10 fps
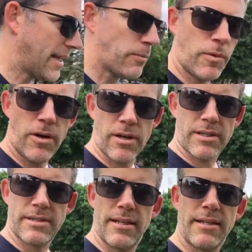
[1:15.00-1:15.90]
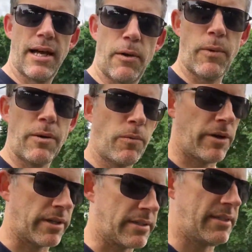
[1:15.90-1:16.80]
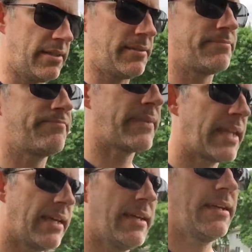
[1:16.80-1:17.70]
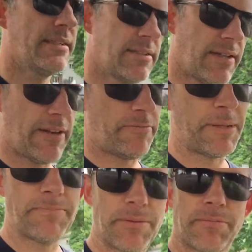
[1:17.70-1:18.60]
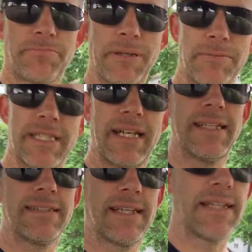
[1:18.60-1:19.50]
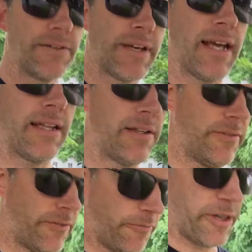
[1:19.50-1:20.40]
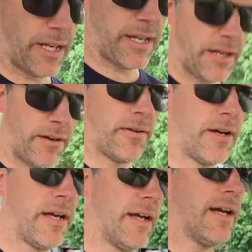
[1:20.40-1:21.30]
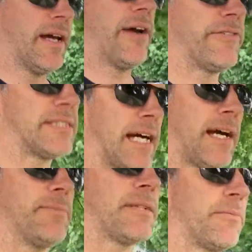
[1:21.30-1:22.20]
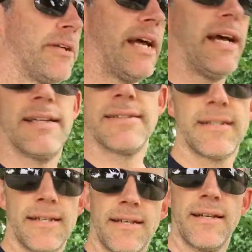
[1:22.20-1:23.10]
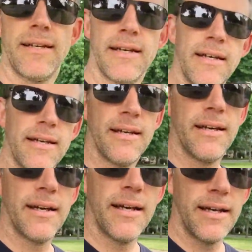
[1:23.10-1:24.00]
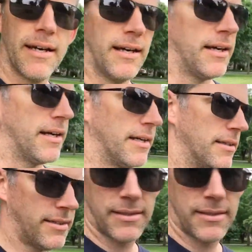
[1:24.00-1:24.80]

it worked. Now, what worked? So I have pe people today say you can't learn from video. Every time someone has uh,